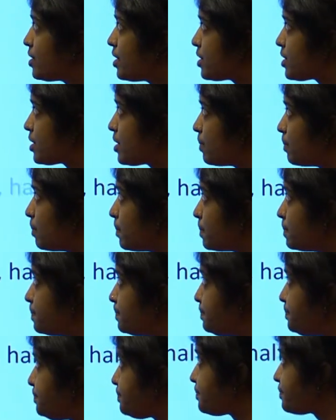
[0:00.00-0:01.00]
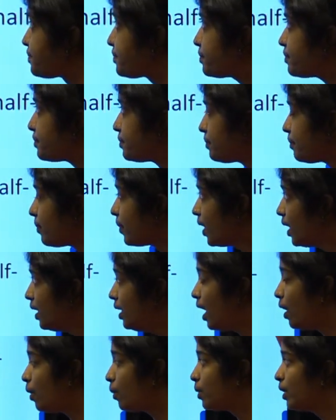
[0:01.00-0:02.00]
system.
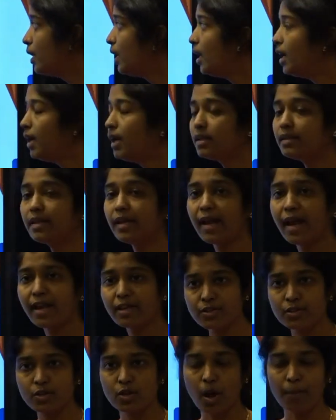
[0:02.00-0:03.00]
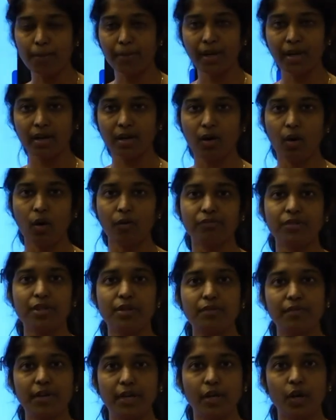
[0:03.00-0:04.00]
Now, the next topic of
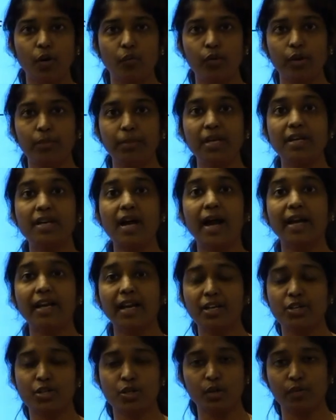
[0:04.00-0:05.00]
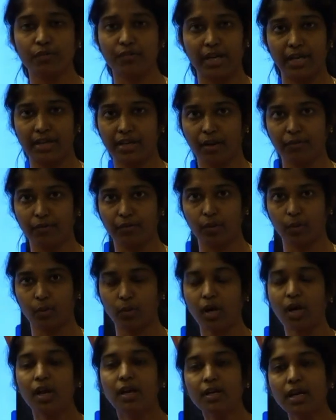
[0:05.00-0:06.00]
this video would be direction of data flow.
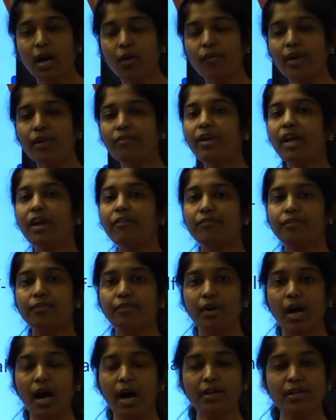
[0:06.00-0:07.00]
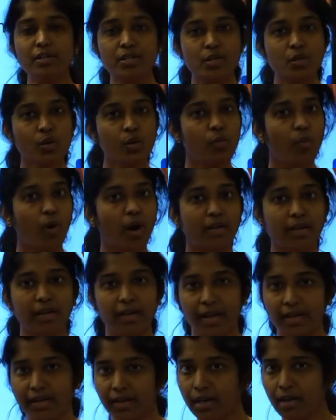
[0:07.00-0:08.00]
Now, when we have understood what a
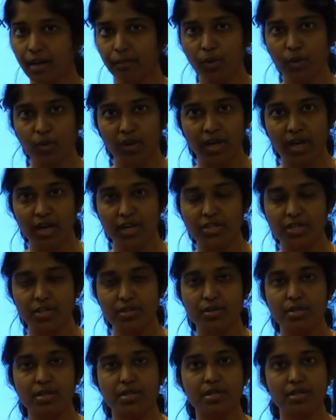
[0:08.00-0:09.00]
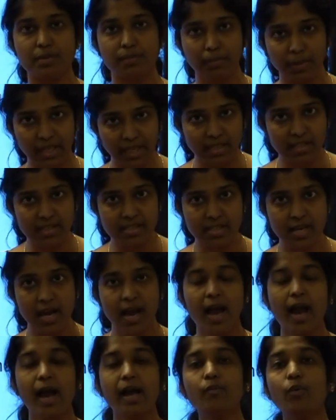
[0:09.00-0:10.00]
data communication system means
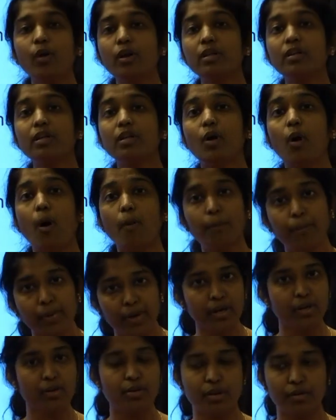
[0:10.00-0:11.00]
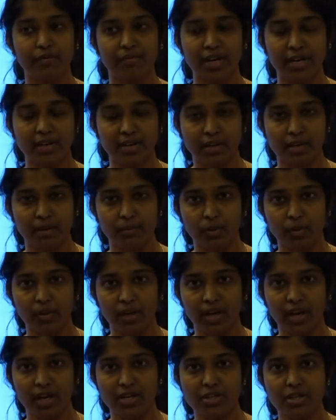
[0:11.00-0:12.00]
and what are the components of data
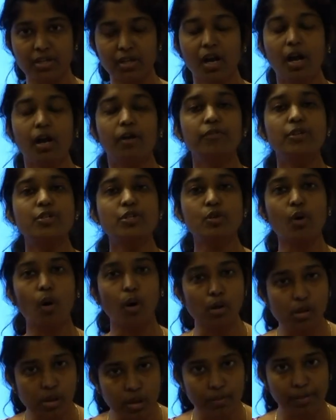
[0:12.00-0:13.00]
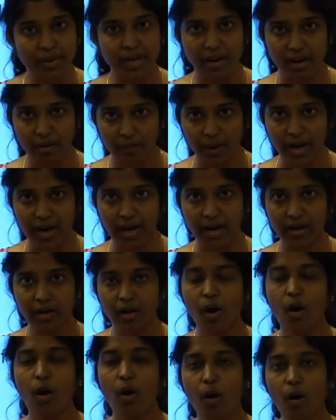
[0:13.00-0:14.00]
communication, we should also be aware
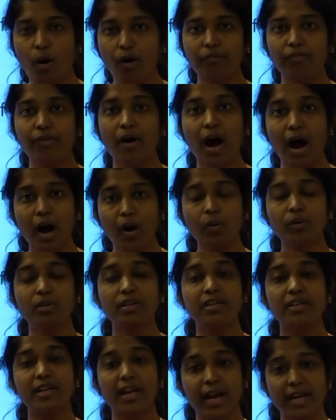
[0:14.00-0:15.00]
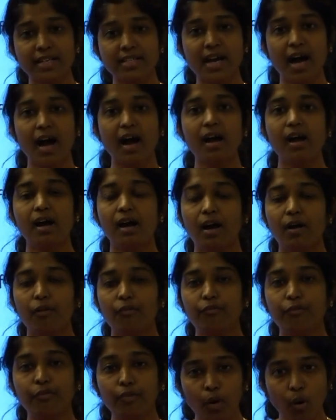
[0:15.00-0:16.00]
of how the data
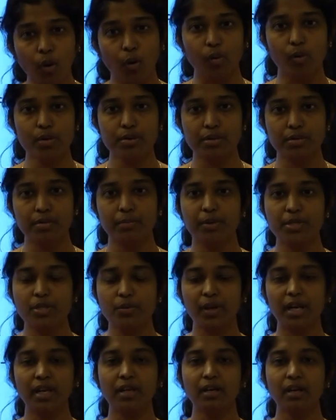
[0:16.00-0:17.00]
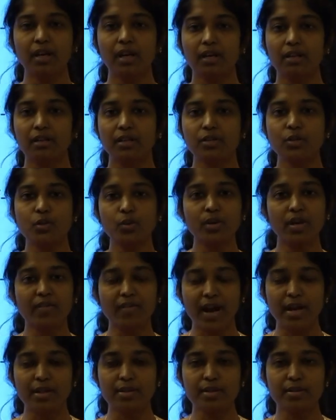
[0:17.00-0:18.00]
flows between the two
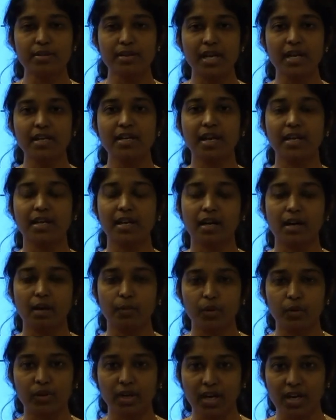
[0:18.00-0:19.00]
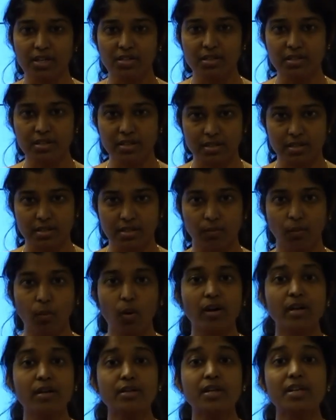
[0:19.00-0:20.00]
devices in data communication system.
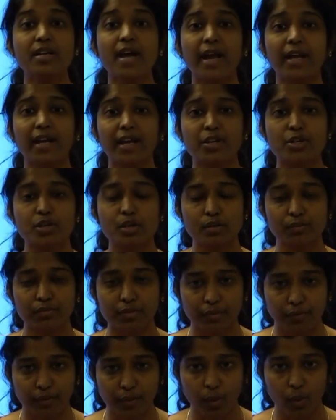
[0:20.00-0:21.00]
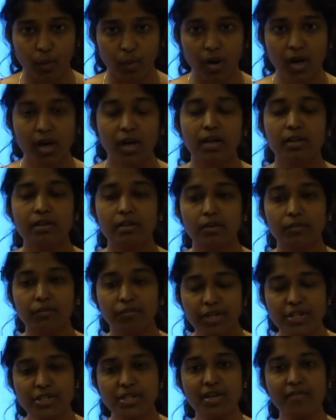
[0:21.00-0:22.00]
What is the direction of the flow?
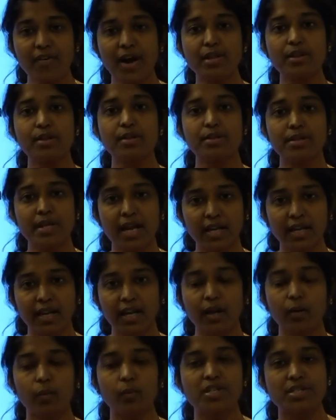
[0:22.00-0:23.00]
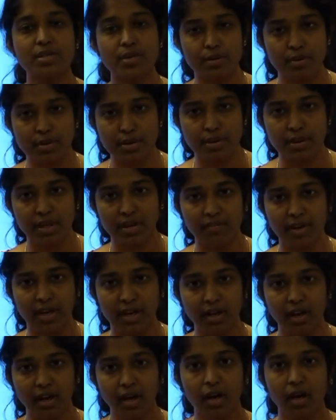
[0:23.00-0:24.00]
Which device is sending, which is
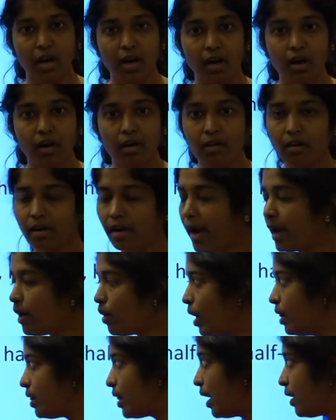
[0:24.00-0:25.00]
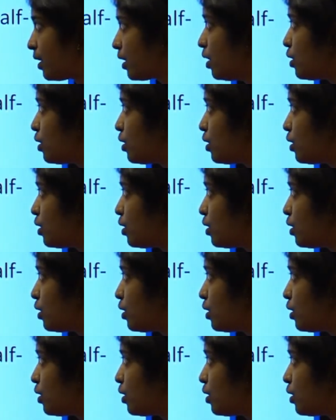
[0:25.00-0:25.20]
receiving and all that.